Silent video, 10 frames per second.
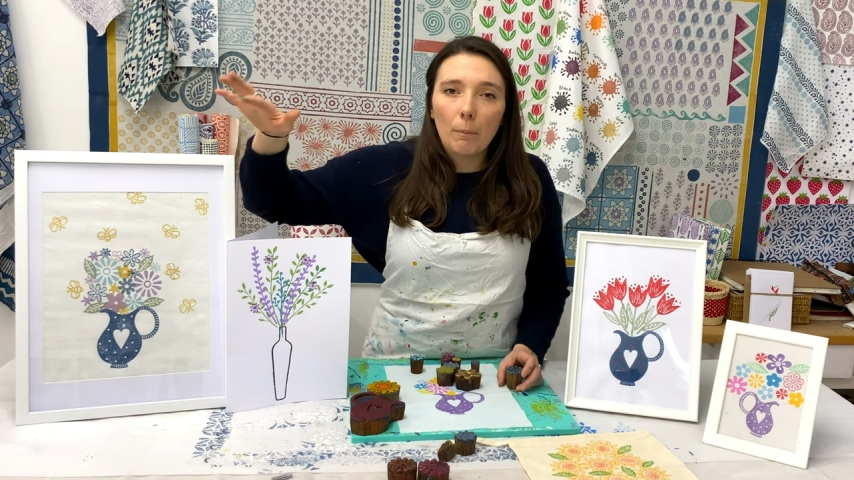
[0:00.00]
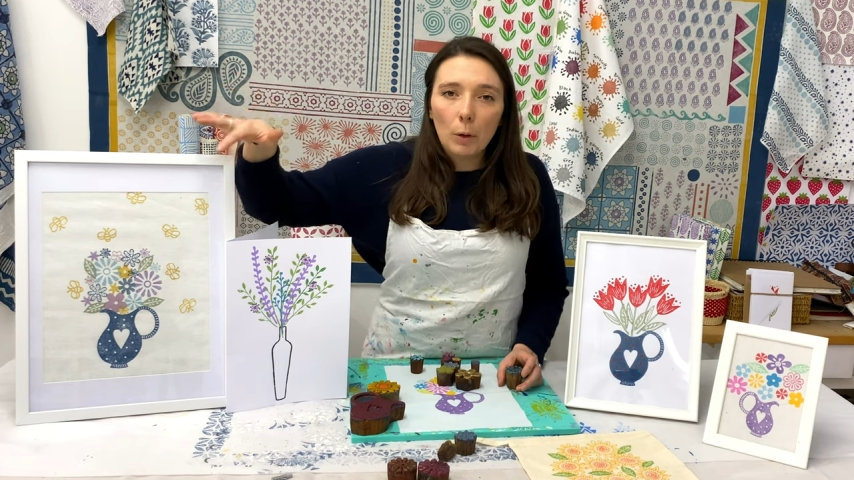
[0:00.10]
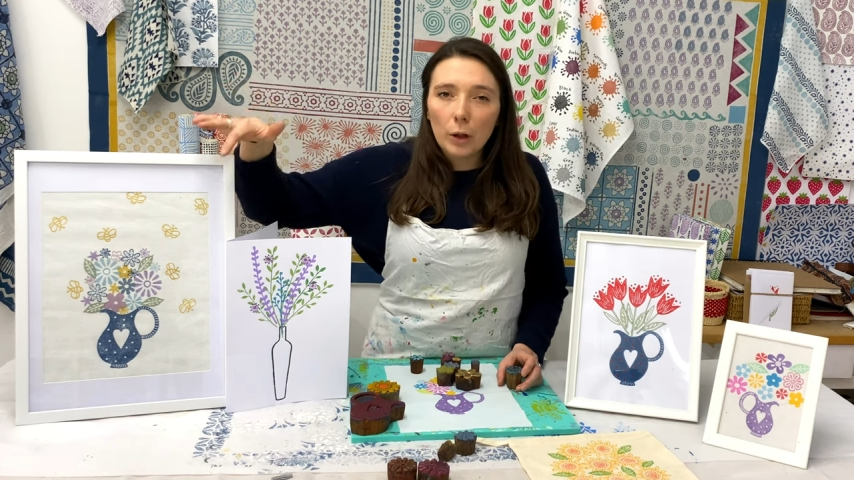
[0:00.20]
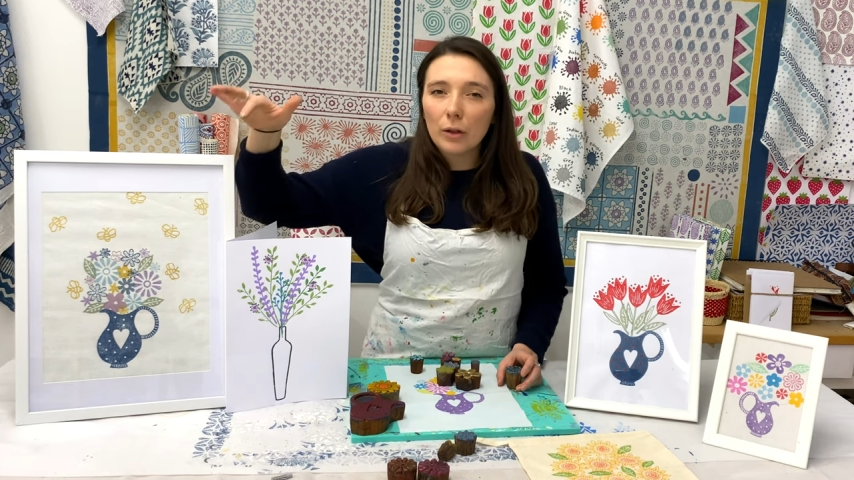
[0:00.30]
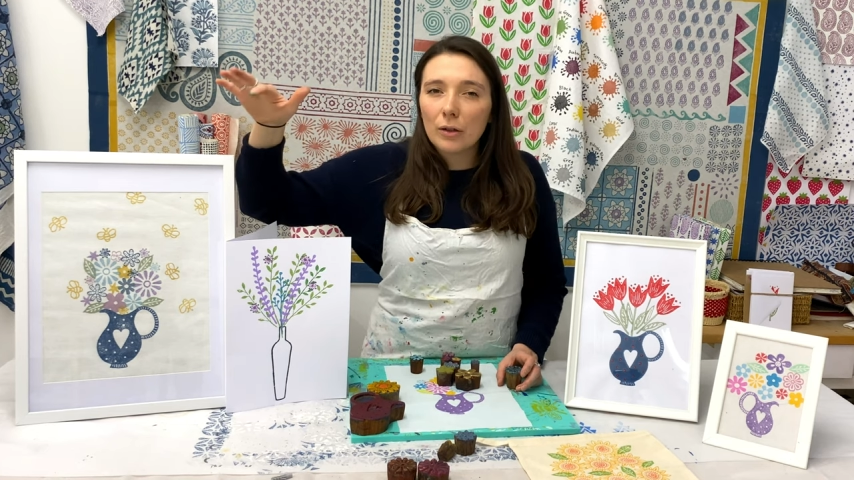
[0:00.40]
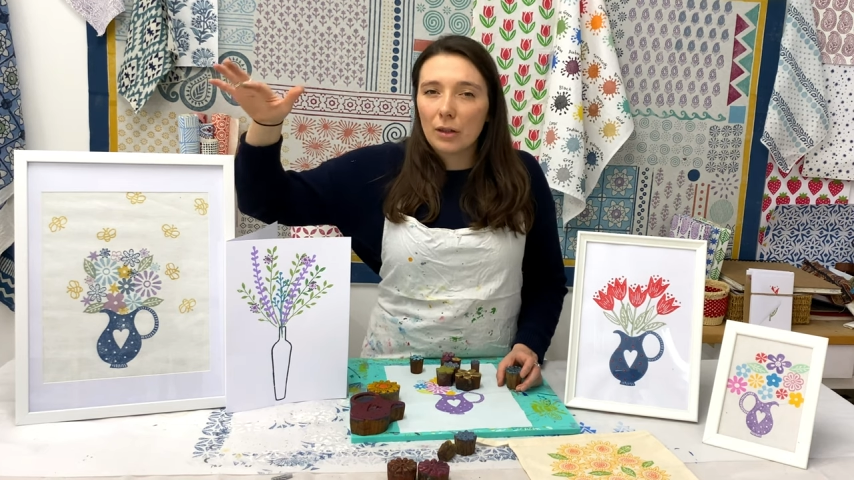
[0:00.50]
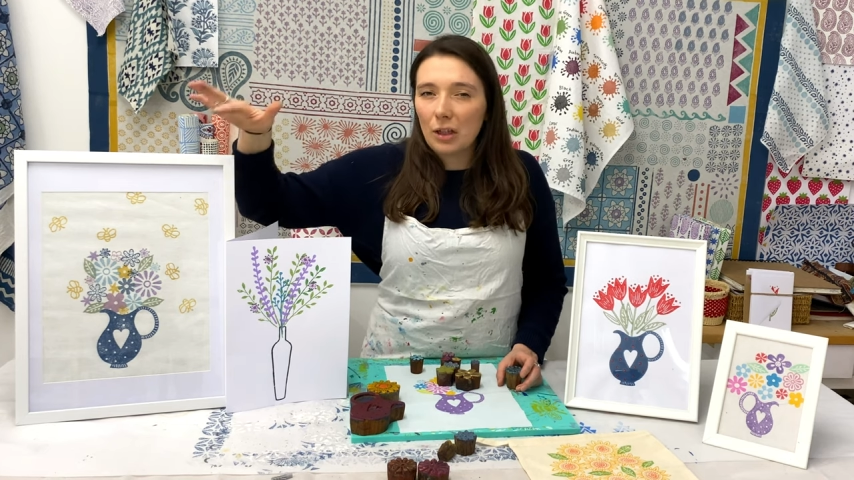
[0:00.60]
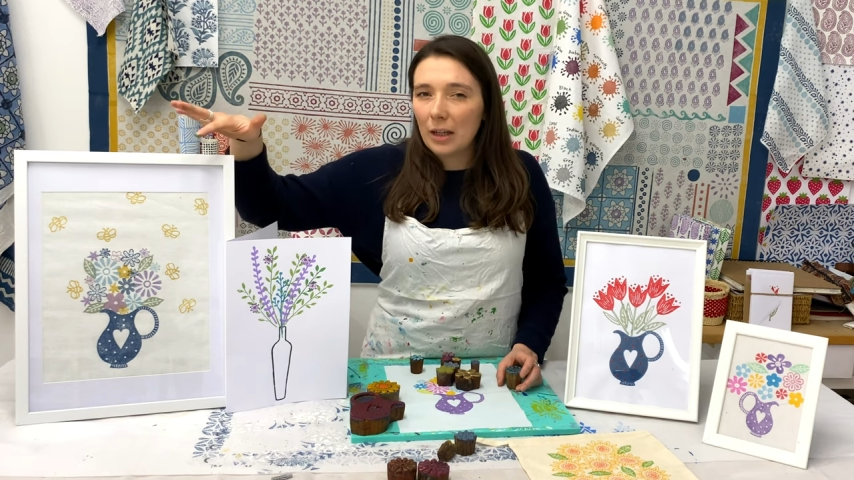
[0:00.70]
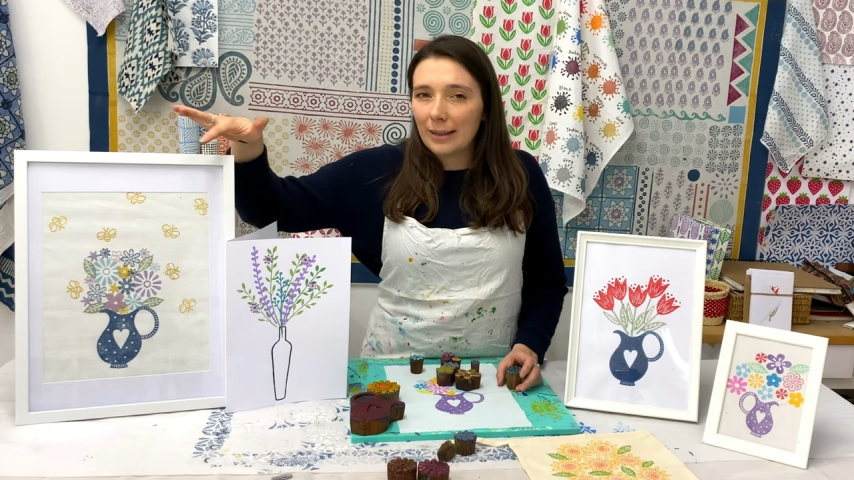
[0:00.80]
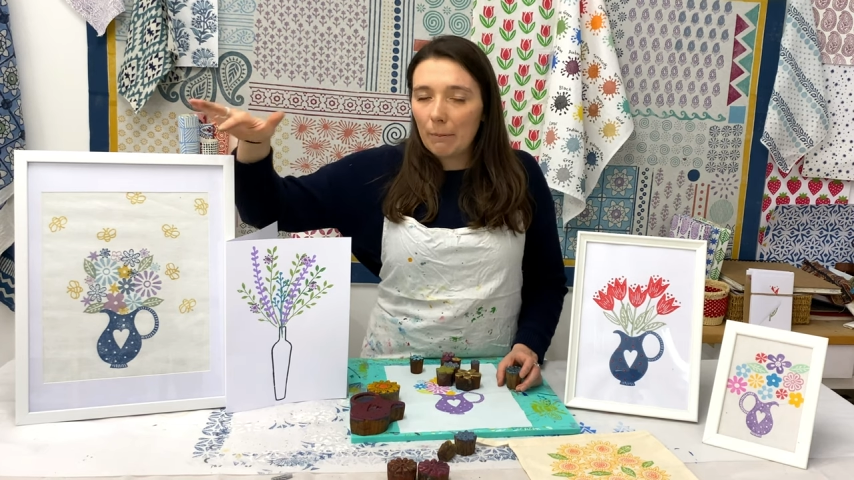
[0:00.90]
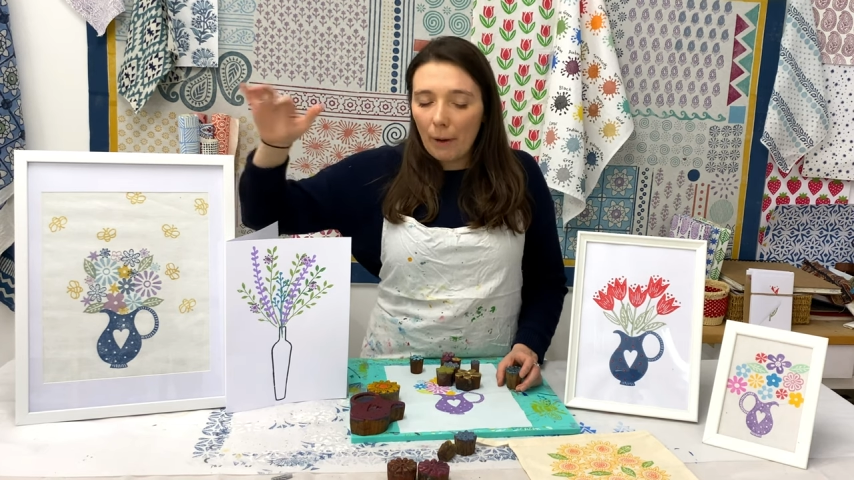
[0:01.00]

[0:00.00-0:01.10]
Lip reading: the blues, the dusky